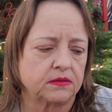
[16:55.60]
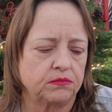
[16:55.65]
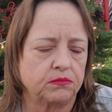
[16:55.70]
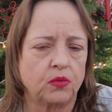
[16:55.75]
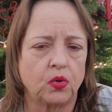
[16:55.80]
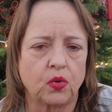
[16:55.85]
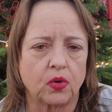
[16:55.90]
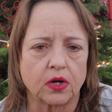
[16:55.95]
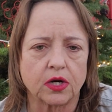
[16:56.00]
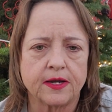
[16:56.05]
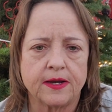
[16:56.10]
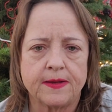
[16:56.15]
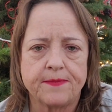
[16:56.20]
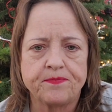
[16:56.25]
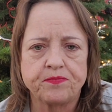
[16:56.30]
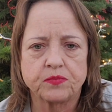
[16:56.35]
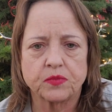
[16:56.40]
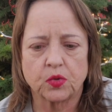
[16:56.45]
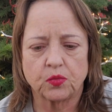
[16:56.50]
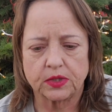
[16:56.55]
more,
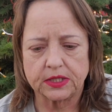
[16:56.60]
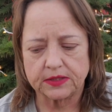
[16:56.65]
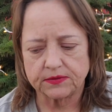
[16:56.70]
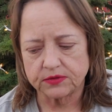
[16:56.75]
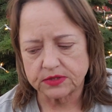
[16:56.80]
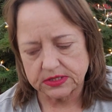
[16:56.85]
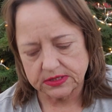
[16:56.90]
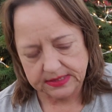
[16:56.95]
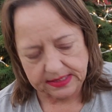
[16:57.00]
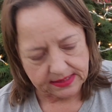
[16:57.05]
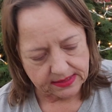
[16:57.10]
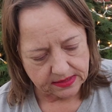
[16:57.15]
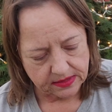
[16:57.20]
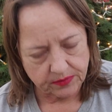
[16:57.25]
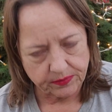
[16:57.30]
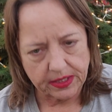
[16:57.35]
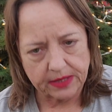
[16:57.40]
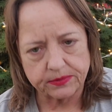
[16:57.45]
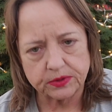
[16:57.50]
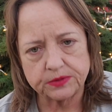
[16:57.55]
whatever stated in
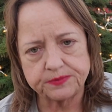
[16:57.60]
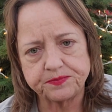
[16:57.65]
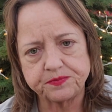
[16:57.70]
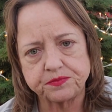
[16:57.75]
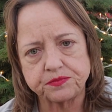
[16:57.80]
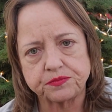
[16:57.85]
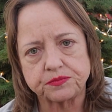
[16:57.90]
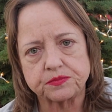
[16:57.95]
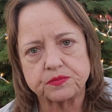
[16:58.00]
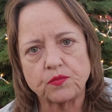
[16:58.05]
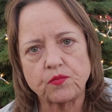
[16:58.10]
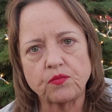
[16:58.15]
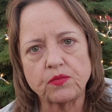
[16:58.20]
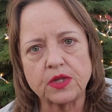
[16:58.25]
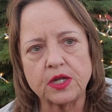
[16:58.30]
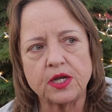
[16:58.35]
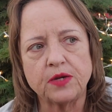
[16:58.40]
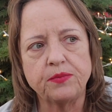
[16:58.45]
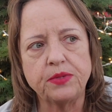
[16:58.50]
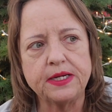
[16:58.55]
the Bible.
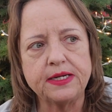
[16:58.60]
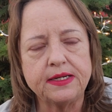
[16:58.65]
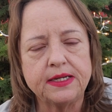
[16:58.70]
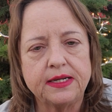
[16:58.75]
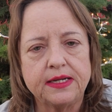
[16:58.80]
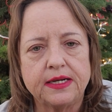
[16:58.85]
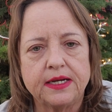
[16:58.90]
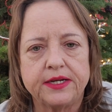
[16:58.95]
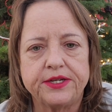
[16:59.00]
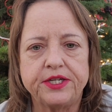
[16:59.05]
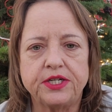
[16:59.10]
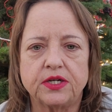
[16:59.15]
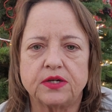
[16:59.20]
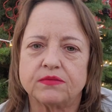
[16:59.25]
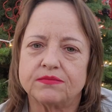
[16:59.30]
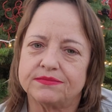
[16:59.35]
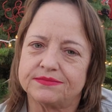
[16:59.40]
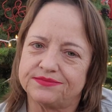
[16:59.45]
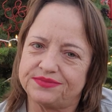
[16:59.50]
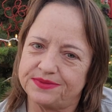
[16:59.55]
But,
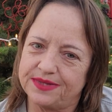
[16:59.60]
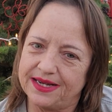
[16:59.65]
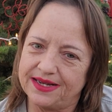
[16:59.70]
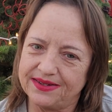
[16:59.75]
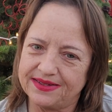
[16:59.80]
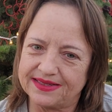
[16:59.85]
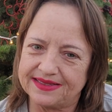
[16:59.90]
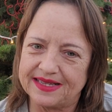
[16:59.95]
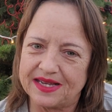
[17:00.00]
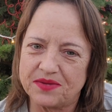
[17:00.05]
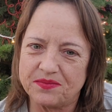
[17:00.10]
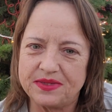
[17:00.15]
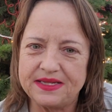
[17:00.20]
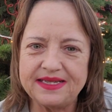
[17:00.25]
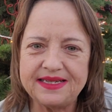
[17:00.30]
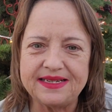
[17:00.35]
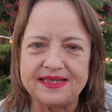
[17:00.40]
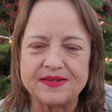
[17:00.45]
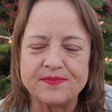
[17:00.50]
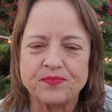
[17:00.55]
how could that
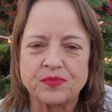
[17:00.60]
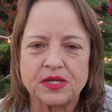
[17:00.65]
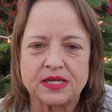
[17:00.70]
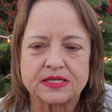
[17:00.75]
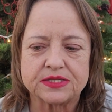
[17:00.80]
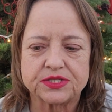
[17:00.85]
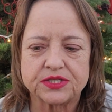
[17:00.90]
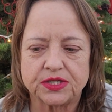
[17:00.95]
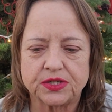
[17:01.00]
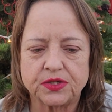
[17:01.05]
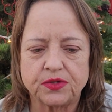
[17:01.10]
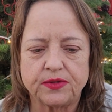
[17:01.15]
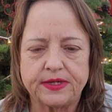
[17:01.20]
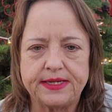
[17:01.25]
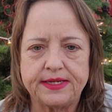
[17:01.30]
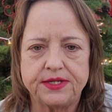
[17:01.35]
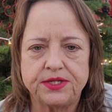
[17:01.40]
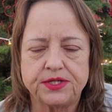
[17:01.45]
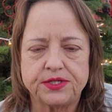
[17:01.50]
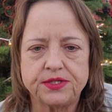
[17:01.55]
be? So
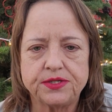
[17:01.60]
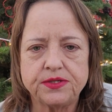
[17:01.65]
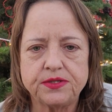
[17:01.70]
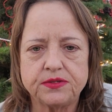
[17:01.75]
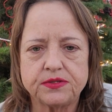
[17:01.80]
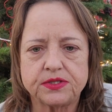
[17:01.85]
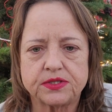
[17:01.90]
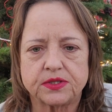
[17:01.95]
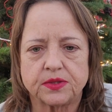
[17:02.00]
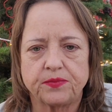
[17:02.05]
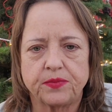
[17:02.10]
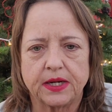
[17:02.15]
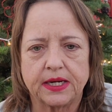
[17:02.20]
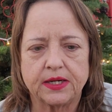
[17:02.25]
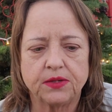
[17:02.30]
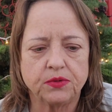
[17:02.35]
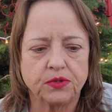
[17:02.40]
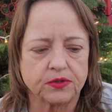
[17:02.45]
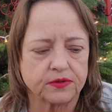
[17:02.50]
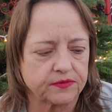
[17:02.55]
He used the
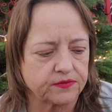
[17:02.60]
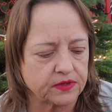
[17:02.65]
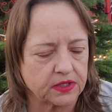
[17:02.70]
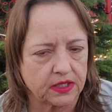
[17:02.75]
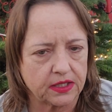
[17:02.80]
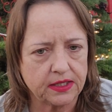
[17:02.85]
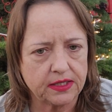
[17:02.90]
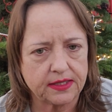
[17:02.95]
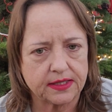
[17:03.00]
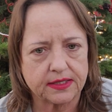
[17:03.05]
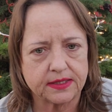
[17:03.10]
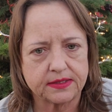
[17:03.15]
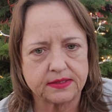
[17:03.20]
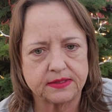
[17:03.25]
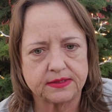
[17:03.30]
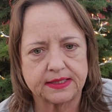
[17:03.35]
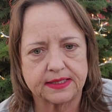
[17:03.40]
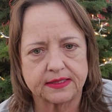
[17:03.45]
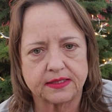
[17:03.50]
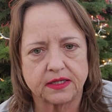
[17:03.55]
power of God
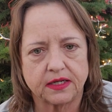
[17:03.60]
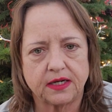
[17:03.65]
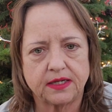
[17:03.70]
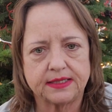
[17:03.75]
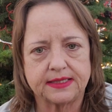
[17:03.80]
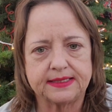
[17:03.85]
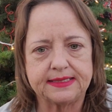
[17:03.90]
that God